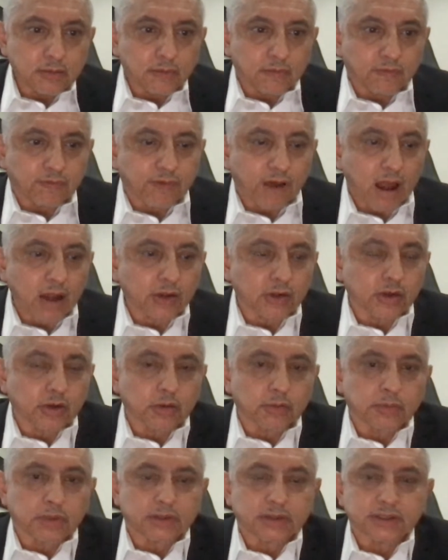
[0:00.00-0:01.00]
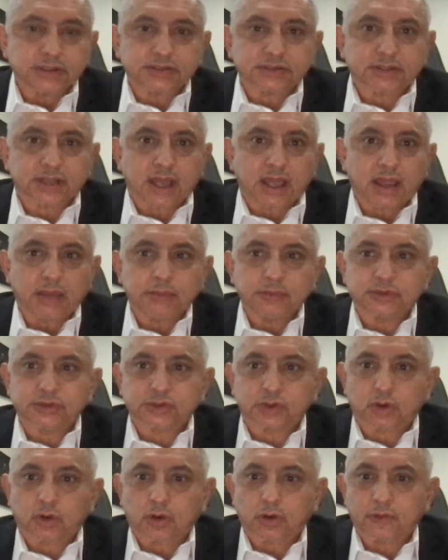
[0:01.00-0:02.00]
volume at this time,
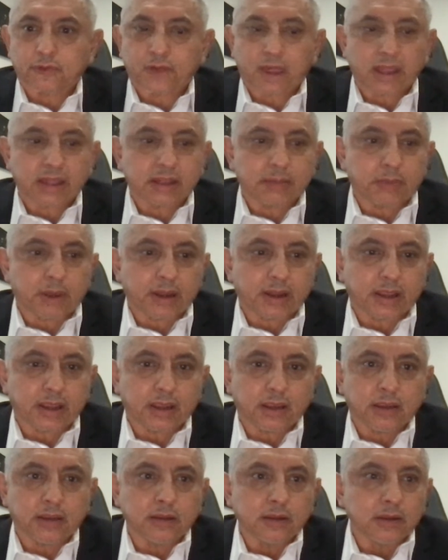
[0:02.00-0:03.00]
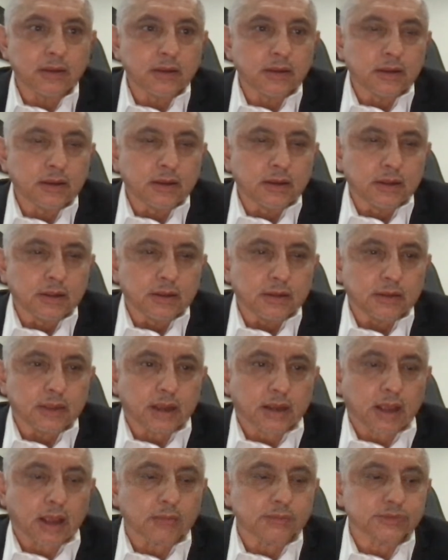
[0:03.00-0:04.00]
so if anybody
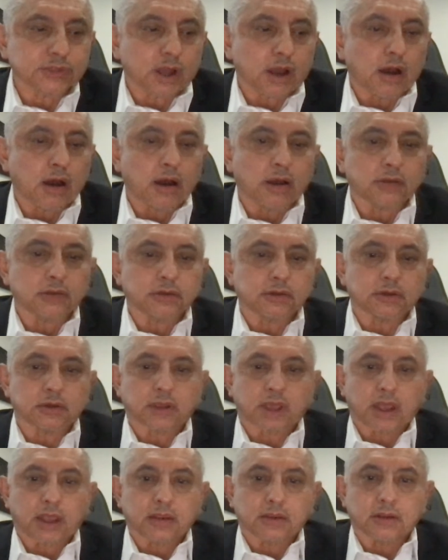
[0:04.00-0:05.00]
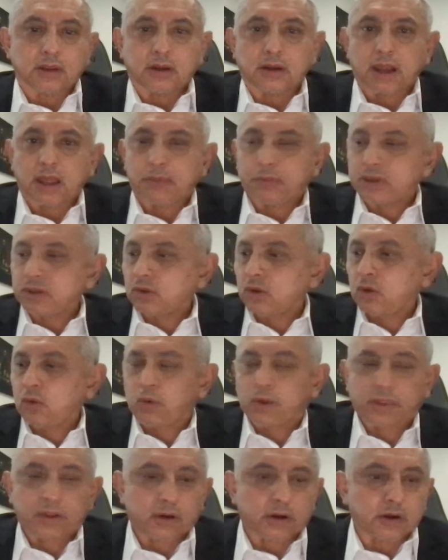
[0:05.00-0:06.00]
that comes on can let me know
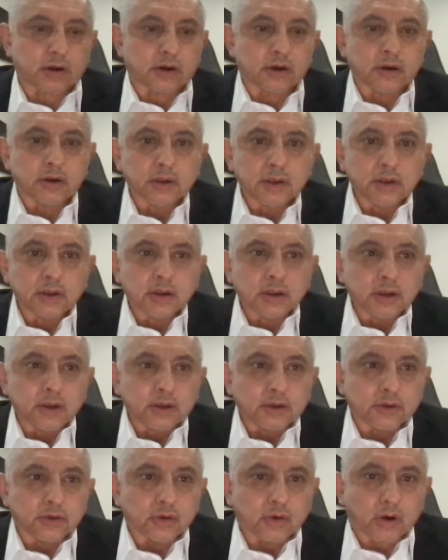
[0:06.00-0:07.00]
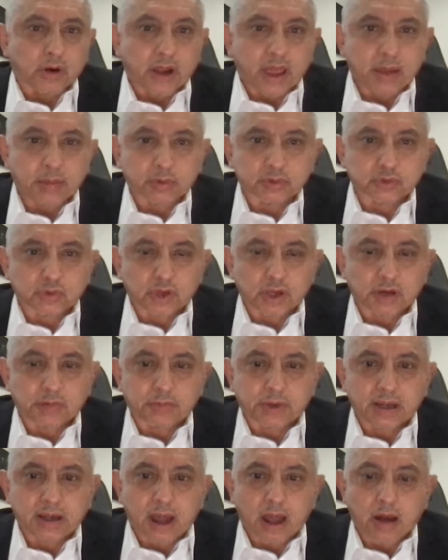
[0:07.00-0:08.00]
whether you are able to hear
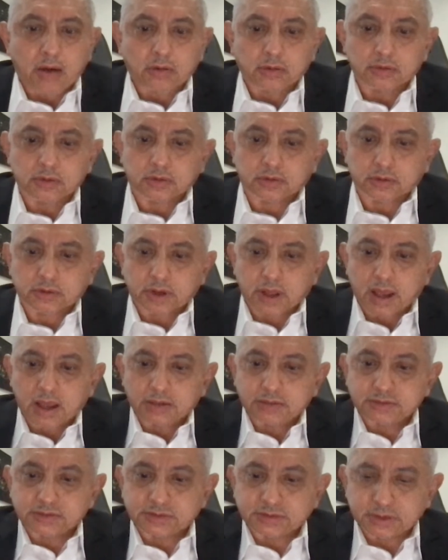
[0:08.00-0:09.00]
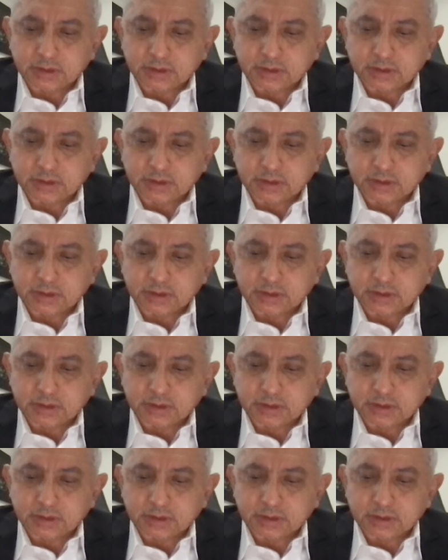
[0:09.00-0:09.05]
me loud or not,